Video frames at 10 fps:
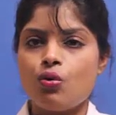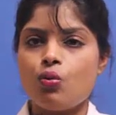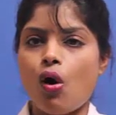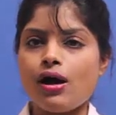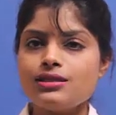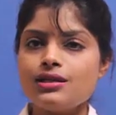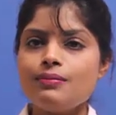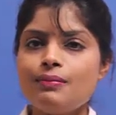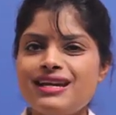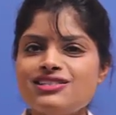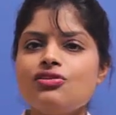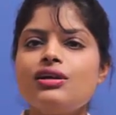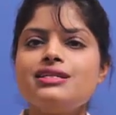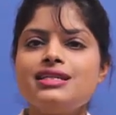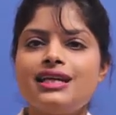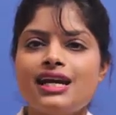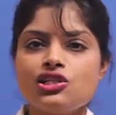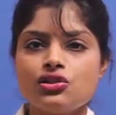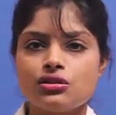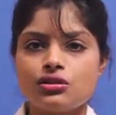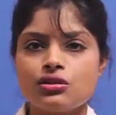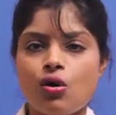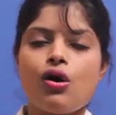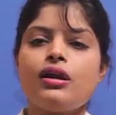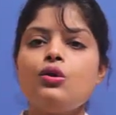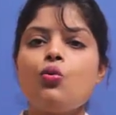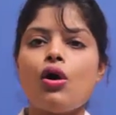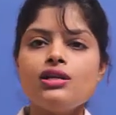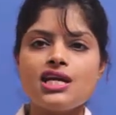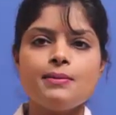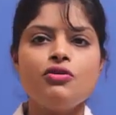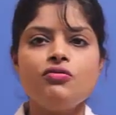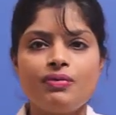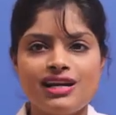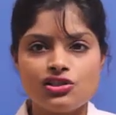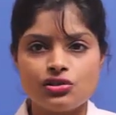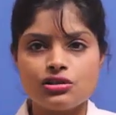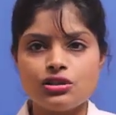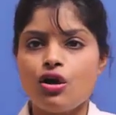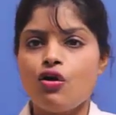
what are the major indications or in what type of patients